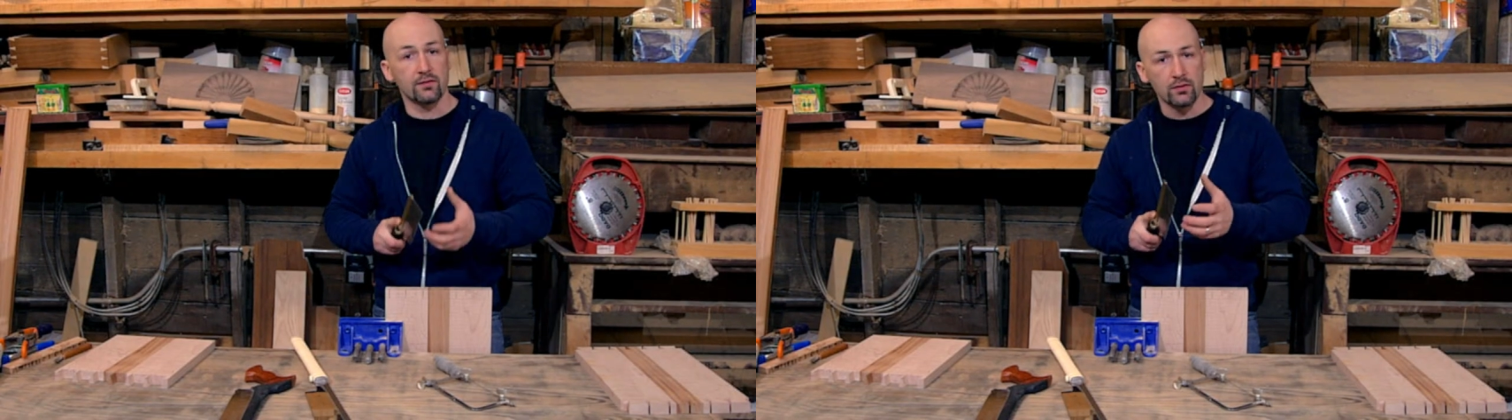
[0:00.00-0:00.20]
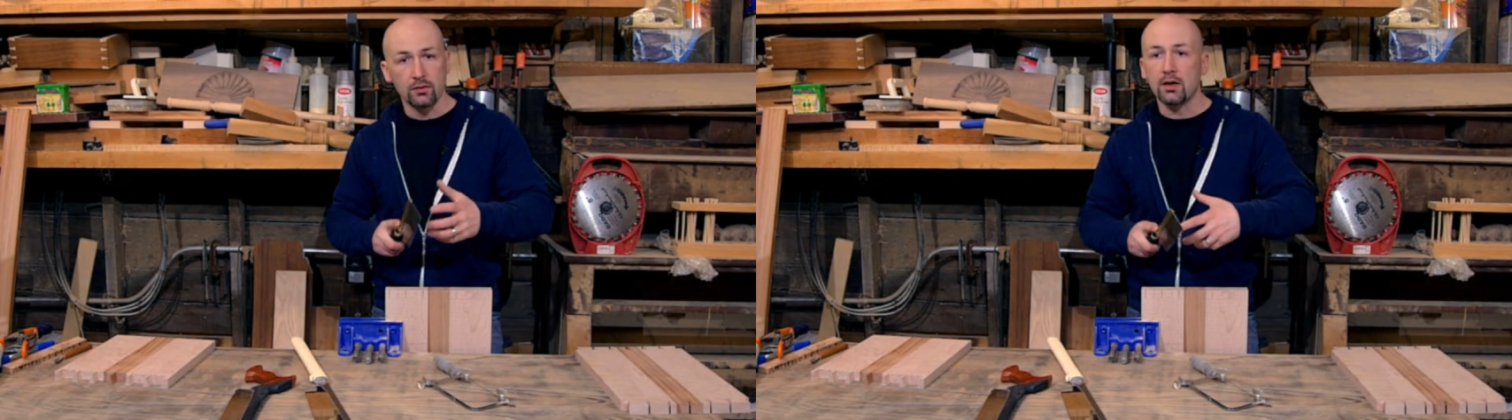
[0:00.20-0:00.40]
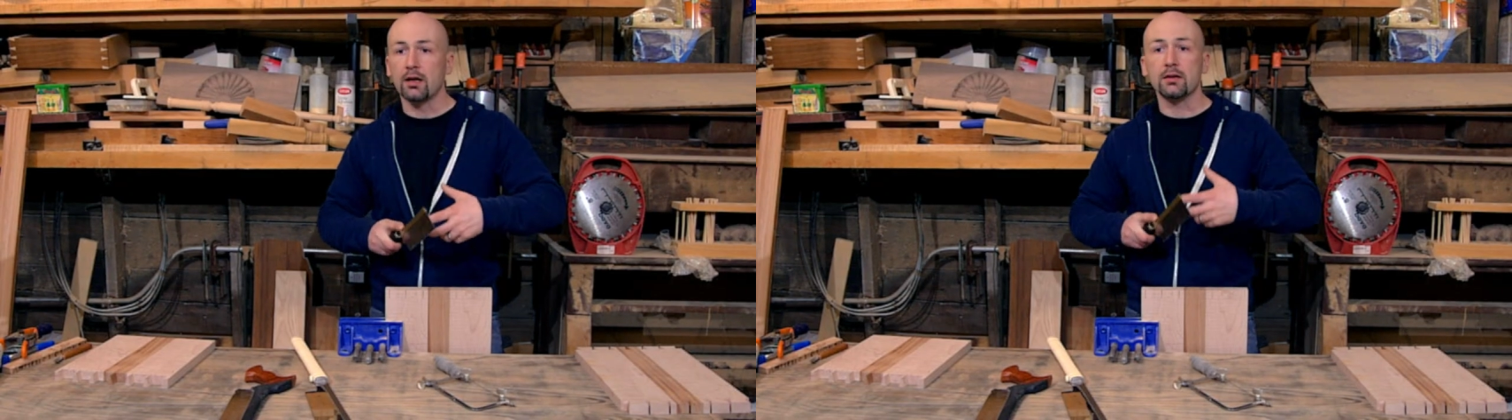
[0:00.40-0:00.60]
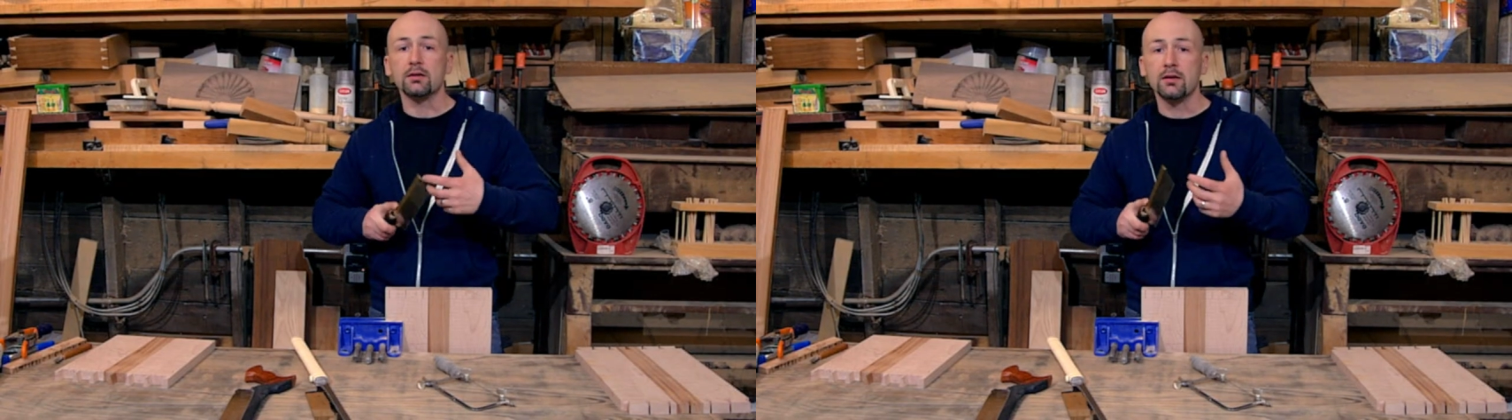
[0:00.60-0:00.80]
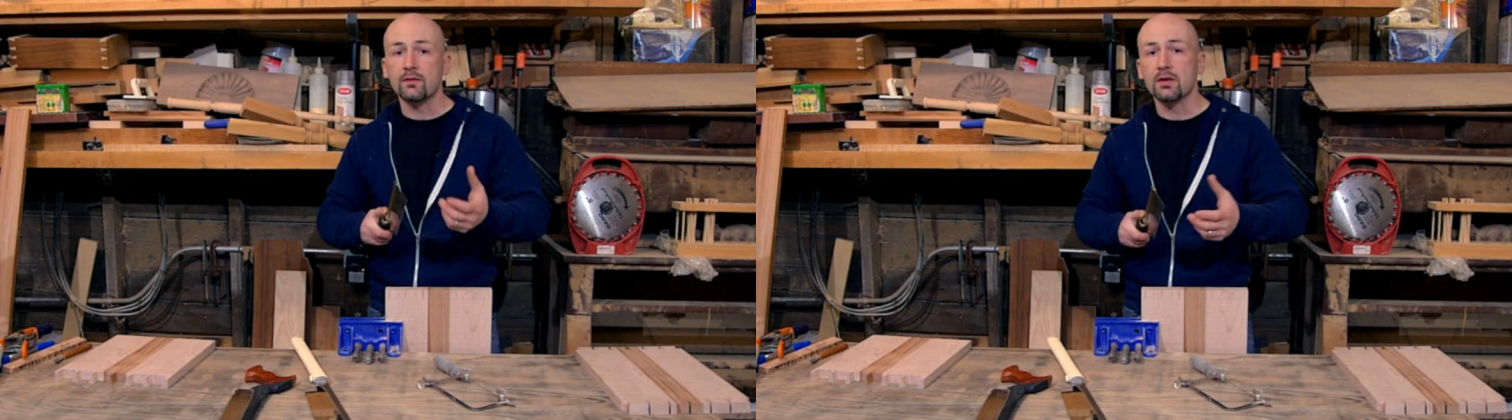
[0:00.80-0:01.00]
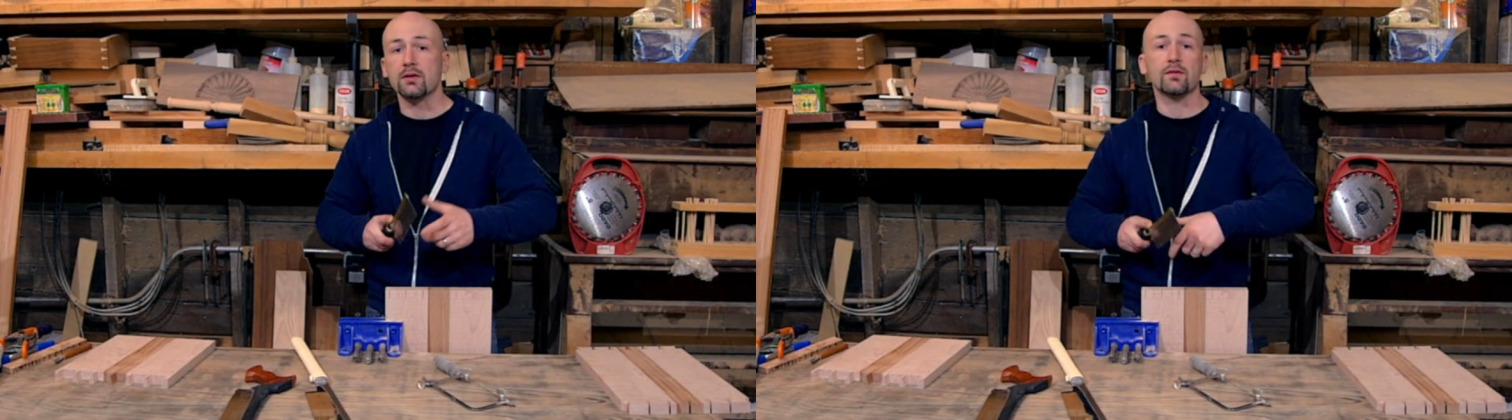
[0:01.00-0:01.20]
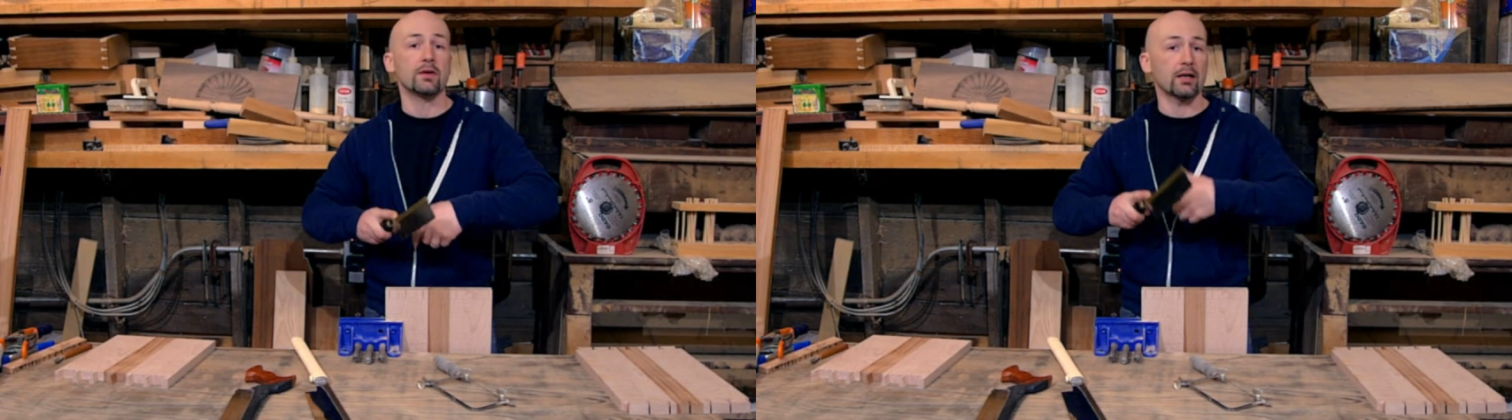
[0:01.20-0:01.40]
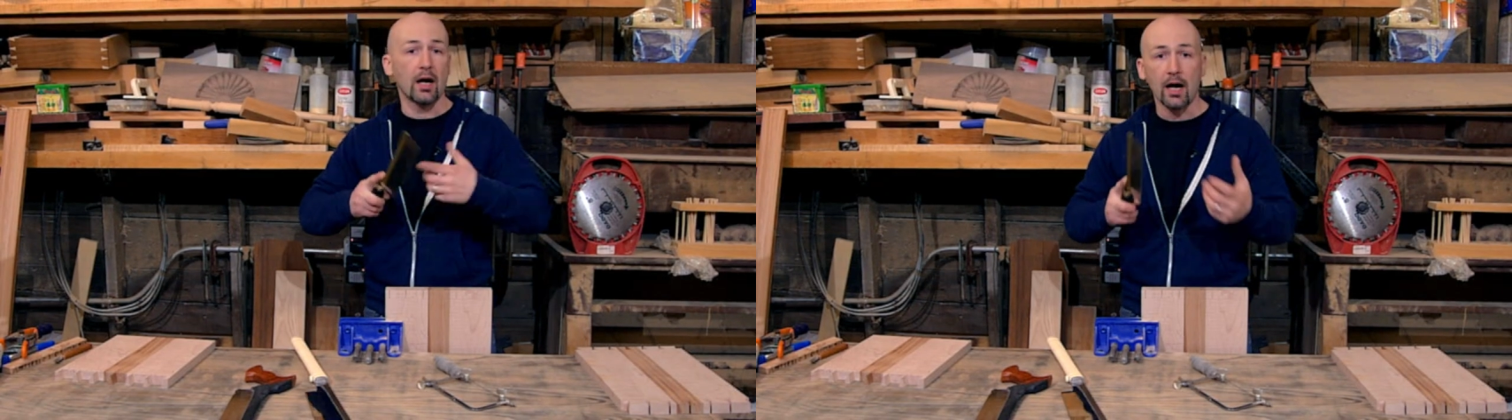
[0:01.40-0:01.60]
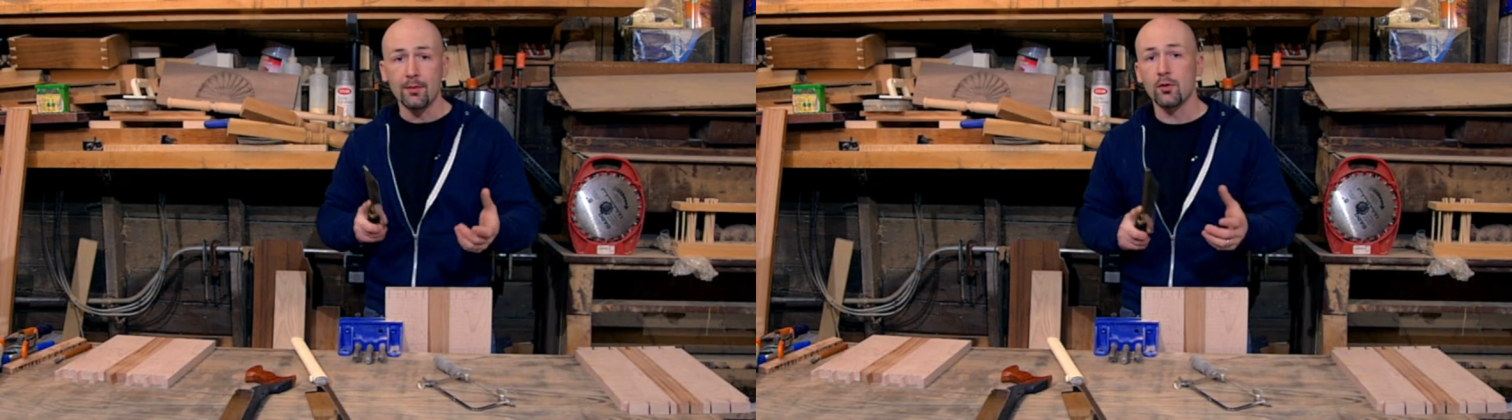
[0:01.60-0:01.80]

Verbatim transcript: if you're cutting dovetails for like a high